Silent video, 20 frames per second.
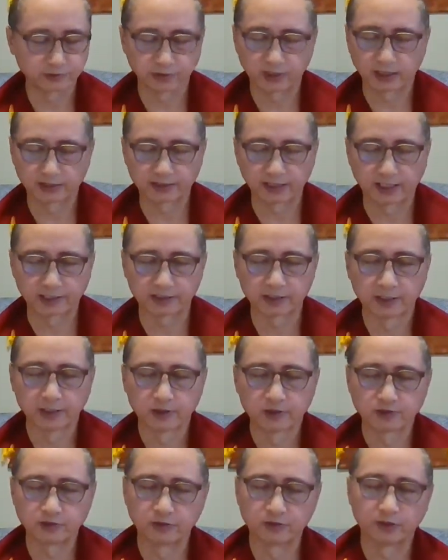So like that.
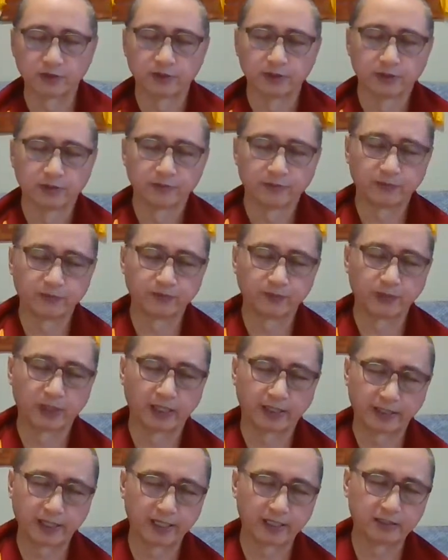So
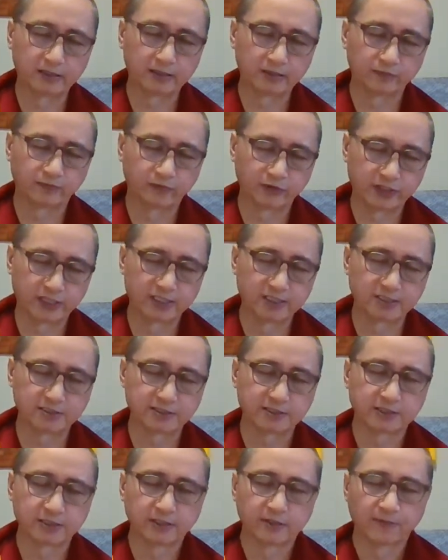again, for
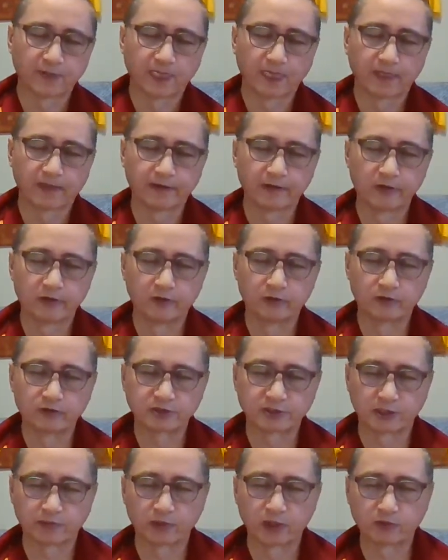this,
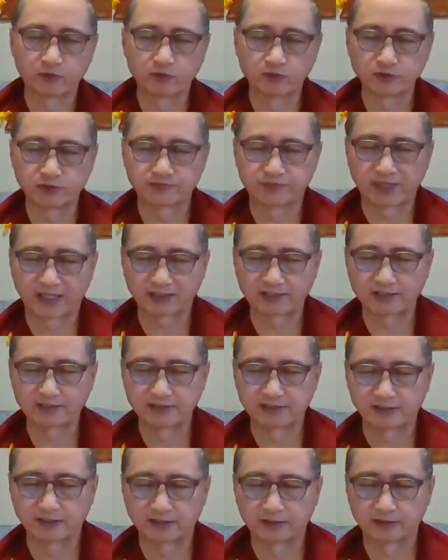someone who's
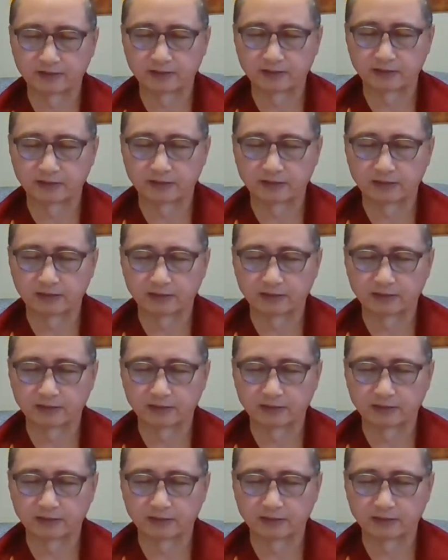practicing